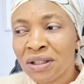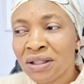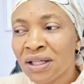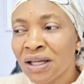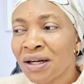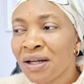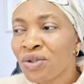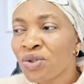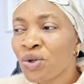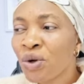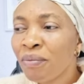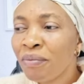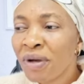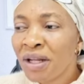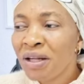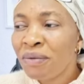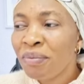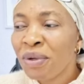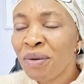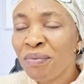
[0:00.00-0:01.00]
There are so
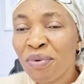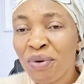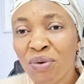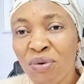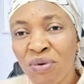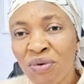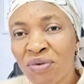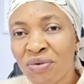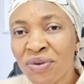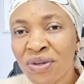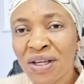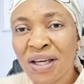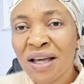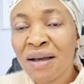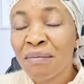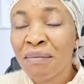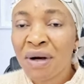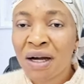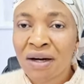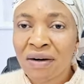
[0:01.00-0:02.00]
many people who feel
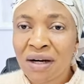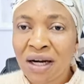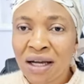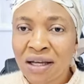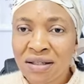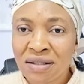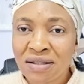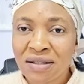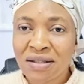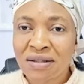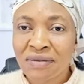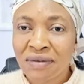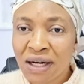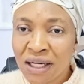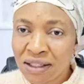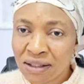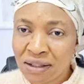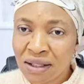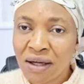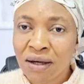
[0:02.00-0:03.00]
embarrassed
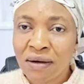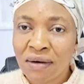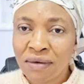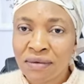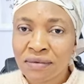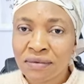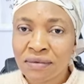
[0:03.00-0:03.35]
right now